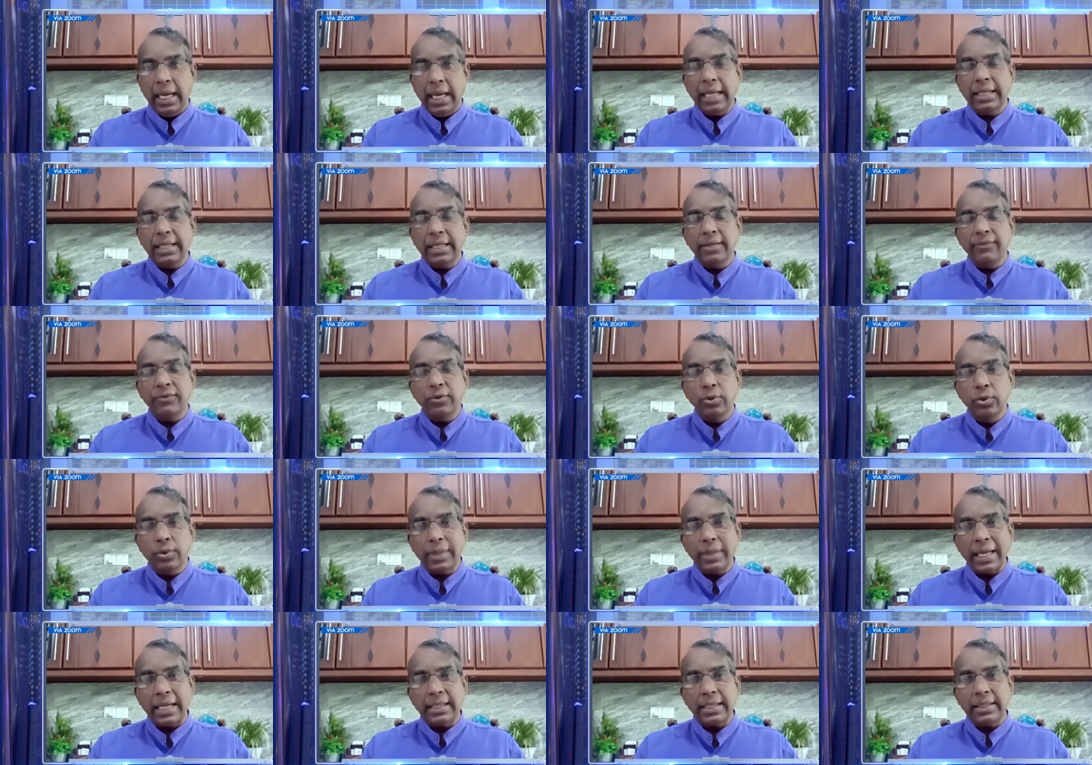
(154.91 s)
And if you
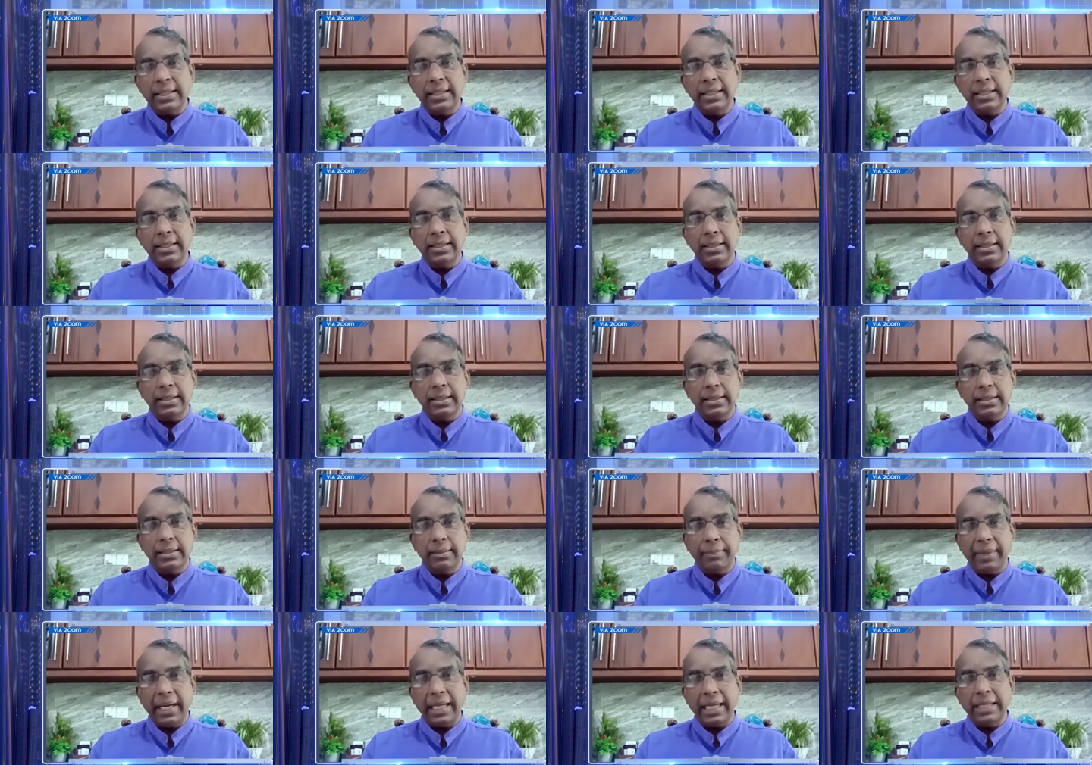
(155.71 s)
look at the,
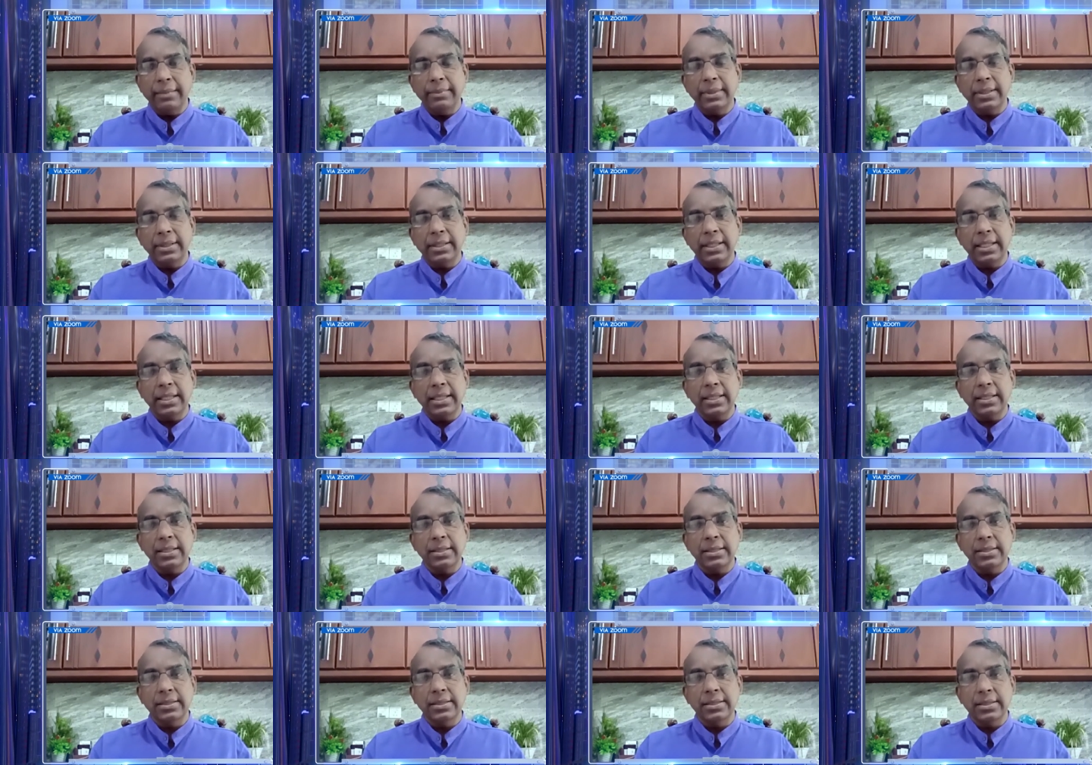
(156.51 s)
the
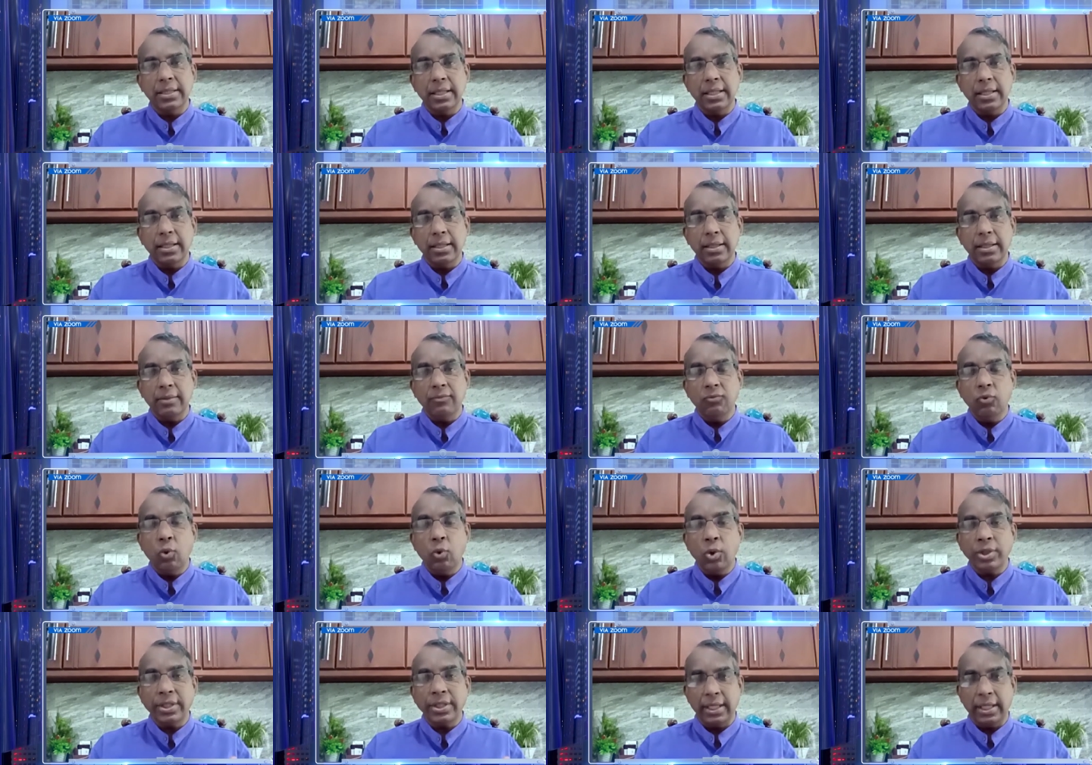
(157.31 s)
parliamentarians uh,
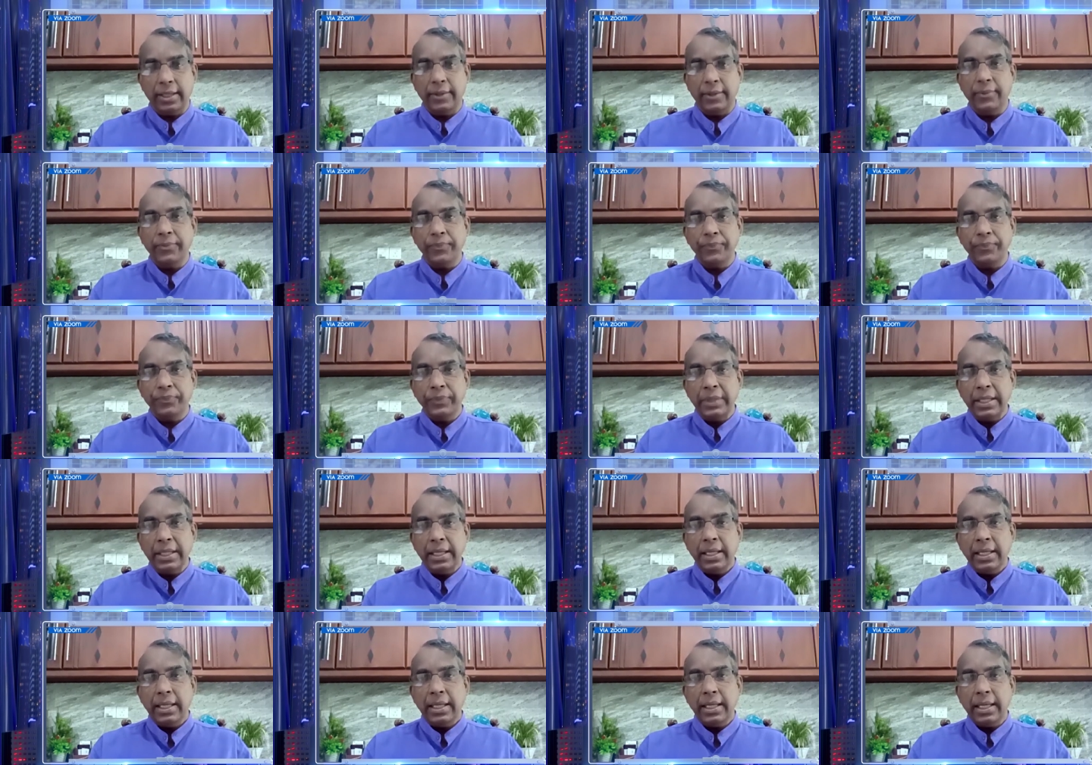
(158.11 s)
voting,
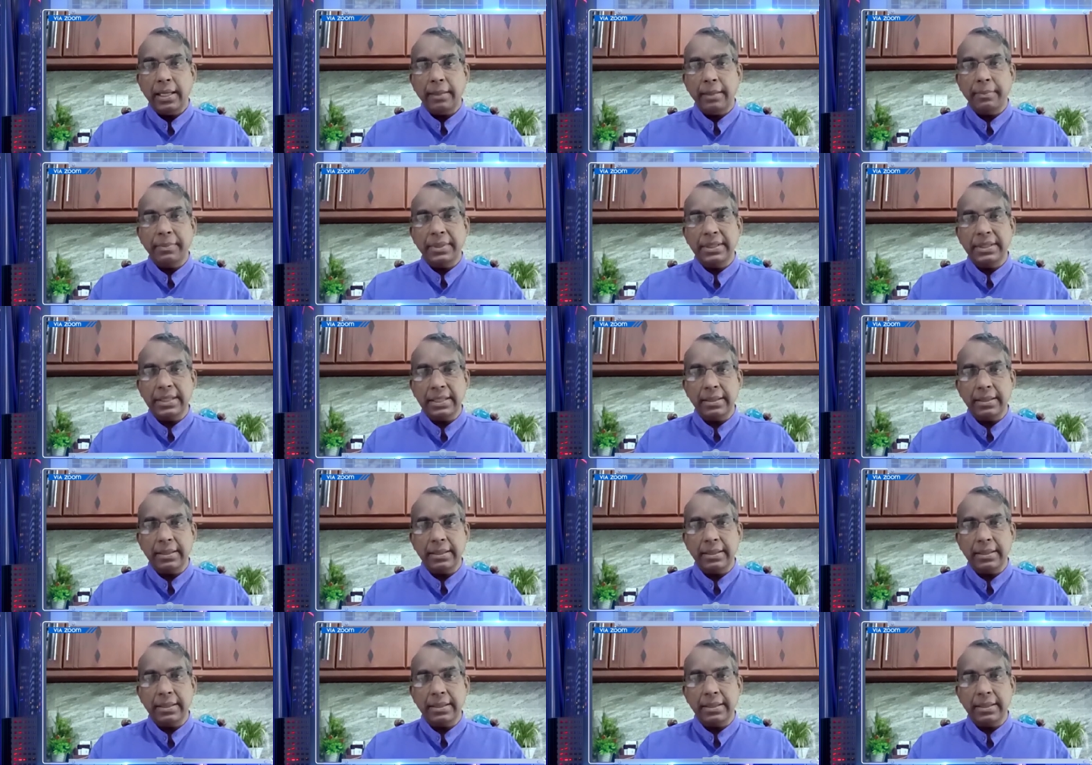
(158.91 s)
uh,